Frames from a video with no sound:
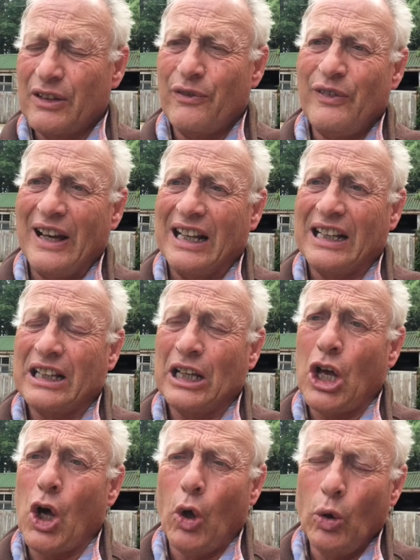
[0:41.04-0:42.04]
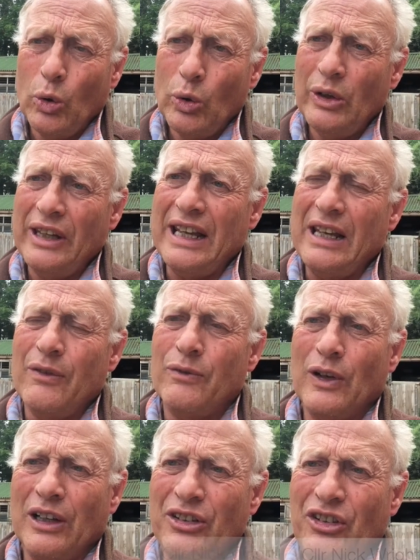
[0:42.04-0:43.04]
to thank all the
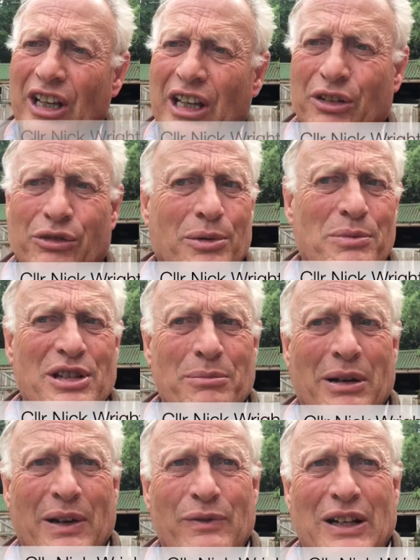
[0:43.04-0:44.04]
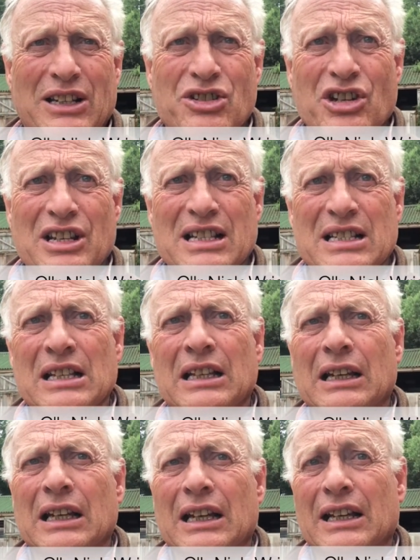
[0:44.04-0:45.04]
volunteer groups in my villages,
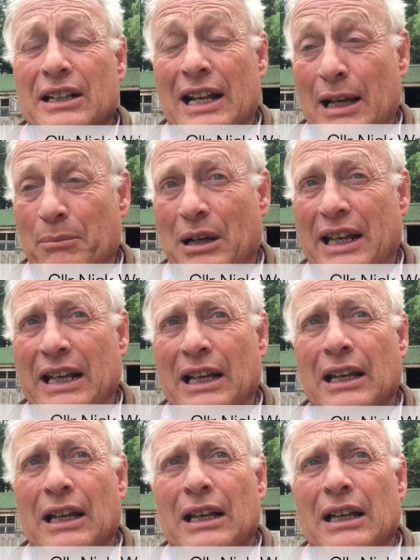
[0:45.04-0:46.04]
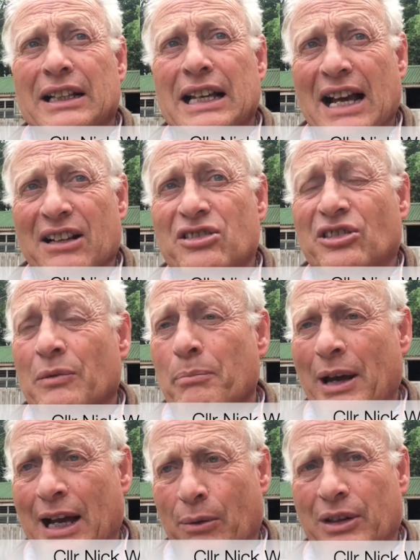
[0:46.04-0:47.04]
namely Caxton,
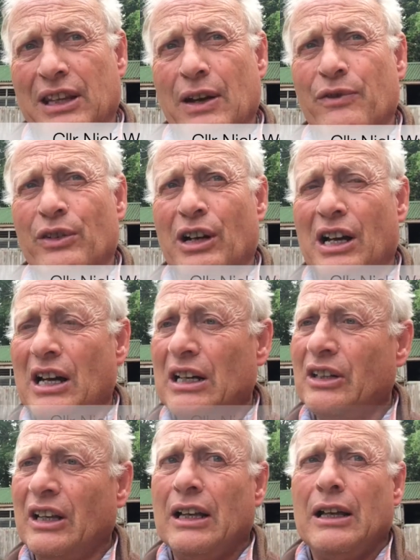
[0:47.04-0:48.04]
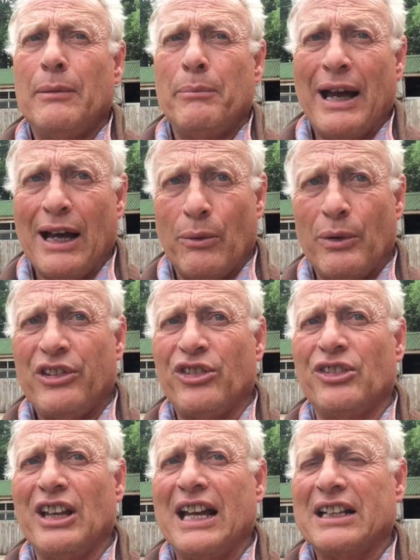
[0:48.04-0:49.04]
Patworth Everard, Patworth
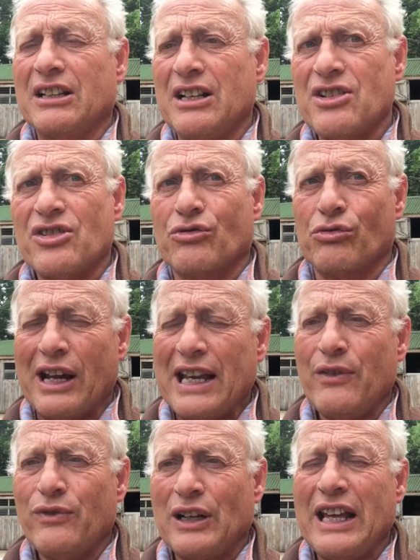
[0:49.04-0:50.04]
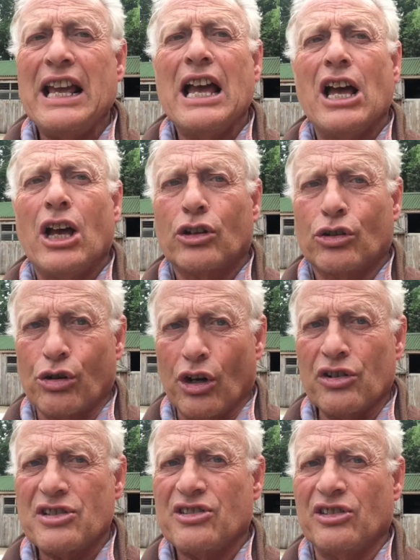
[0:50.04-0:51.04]
St Agnes, Gravely,
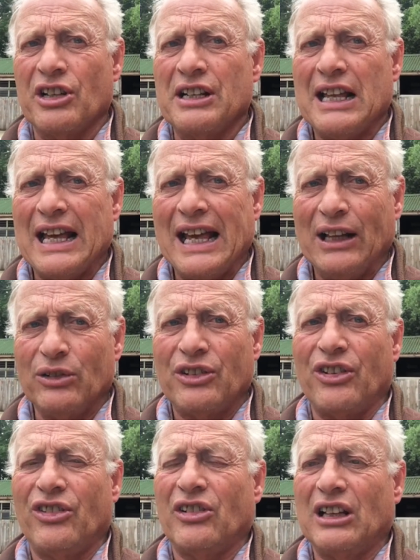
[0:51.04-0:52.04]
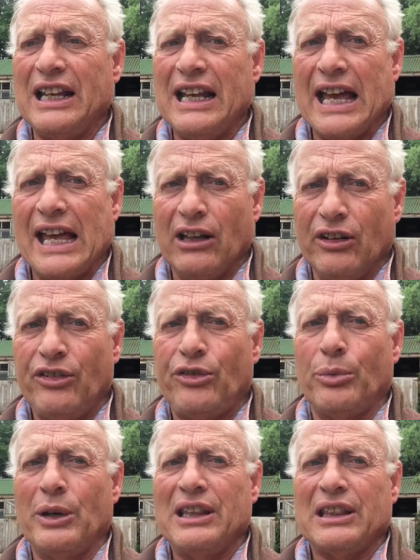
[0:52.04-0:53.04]
Croxton, Eltersley,
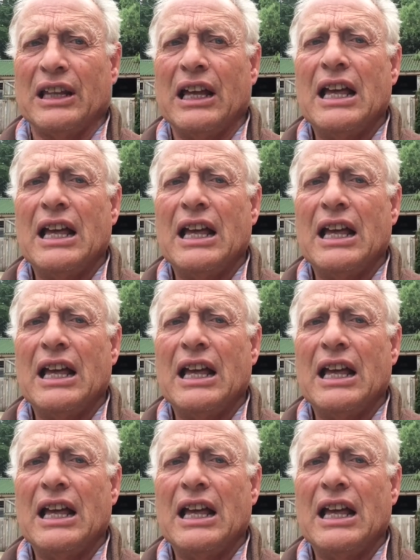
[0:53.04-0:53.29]
Ellsworth,